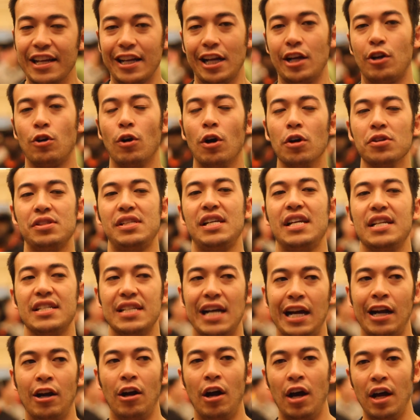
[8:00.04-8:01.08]
it grows the
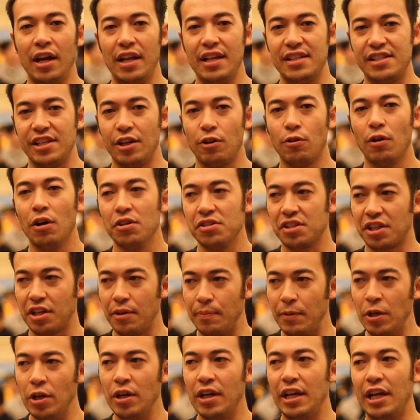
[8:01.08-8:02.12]
entire audience. It grows the
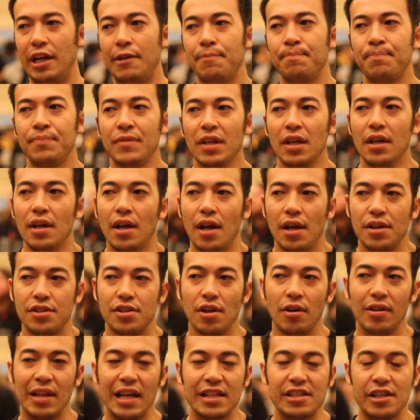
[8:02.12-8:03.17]
community. So
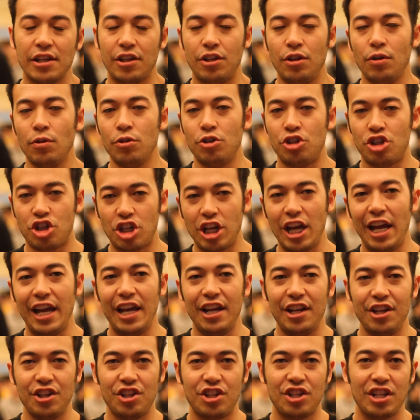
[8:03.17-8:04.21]
that's a huge
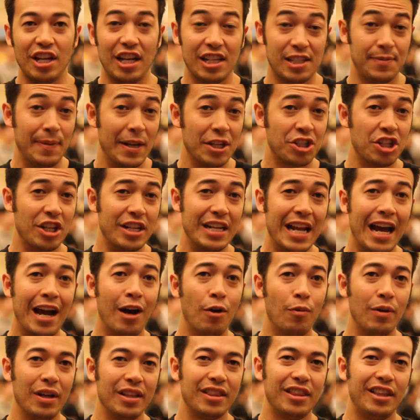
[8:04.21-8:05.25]
change, especially now
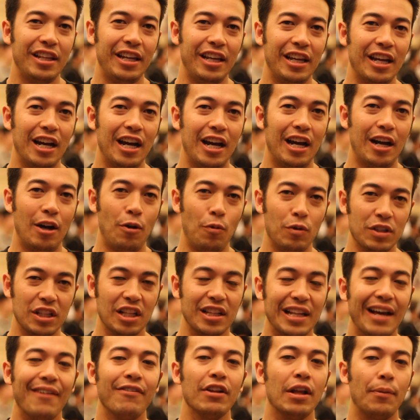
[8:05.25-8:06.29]
with the
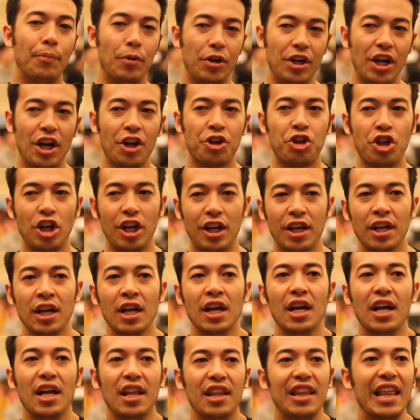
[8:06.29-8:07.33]
level of production
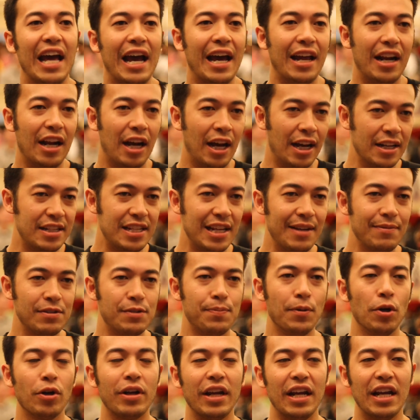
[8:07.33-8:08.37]
that Team
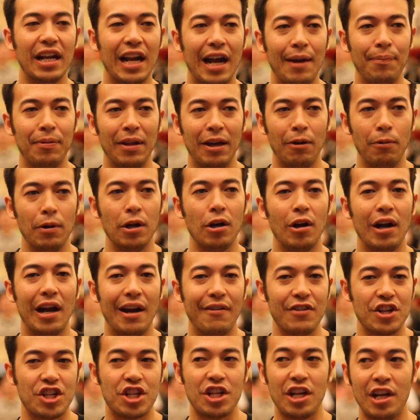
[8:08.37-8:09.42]
Spooky and I Play Winter have
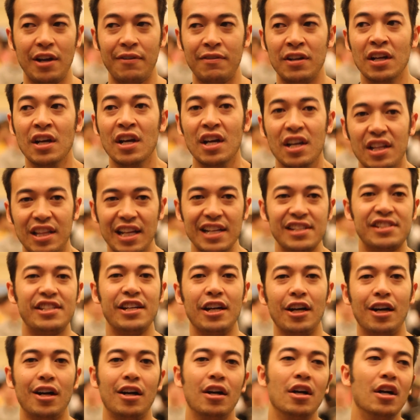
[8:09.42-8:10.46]
achieved this
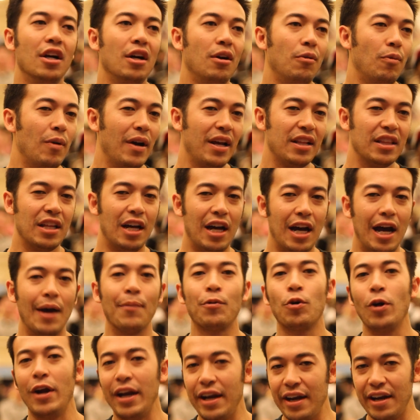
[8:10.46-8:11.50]
year with
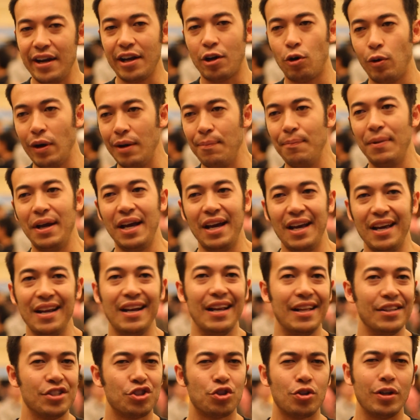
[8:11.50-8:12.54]
upgraded equipment
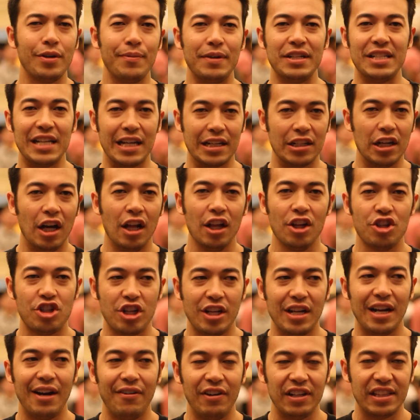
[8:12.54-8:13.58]
and streaming technology and
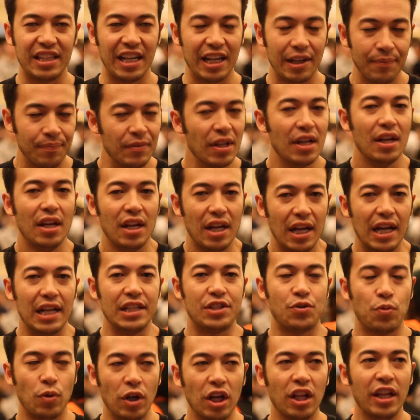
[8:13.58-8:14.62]
everything. It's
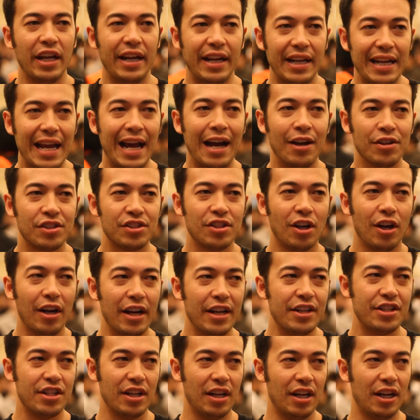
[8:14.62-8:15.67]
really now starting
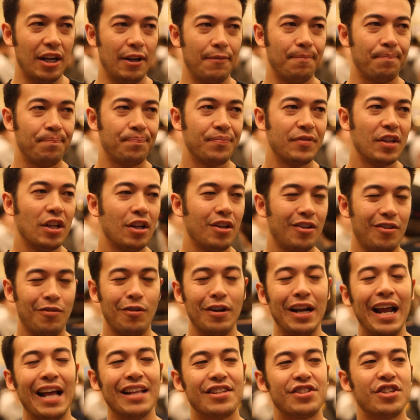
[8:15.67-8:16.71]
to, well,
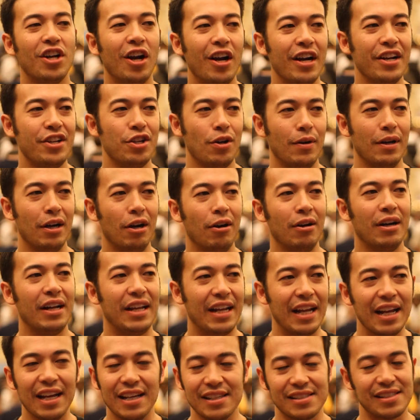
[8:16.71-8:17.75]
not starting to, it already
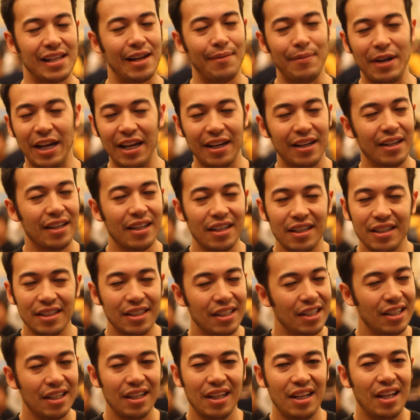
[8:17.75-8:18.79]
is. I mean,
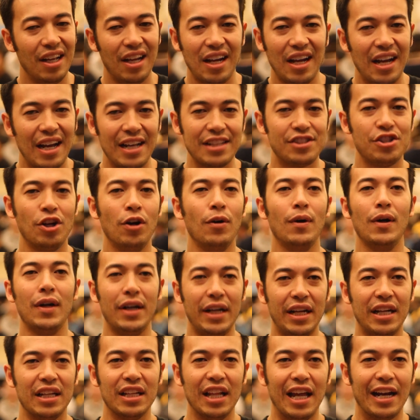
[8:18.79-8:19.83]
it's
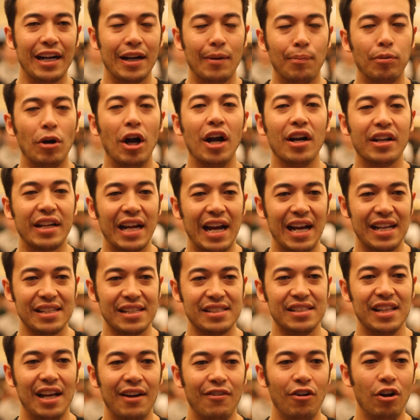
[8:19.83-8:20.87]
already like a broadcast
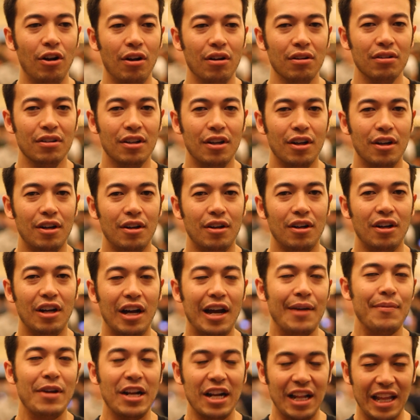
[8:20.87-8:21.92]
level,
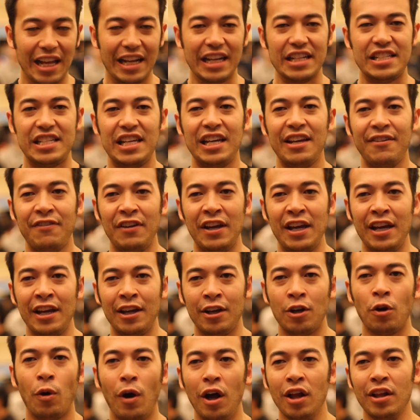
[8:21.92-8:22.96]
like a TV
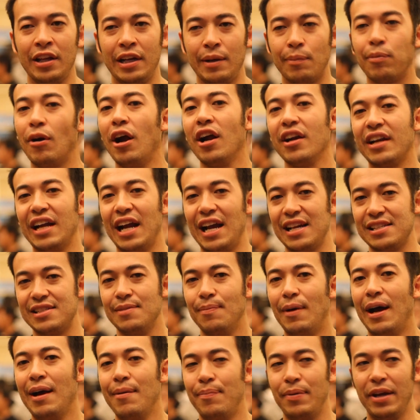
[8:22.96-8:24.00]
quality broadcast in
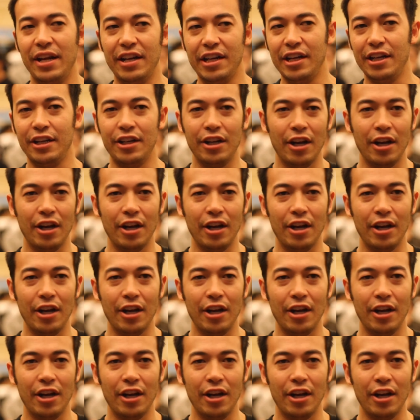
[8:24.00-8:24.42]
my opinion,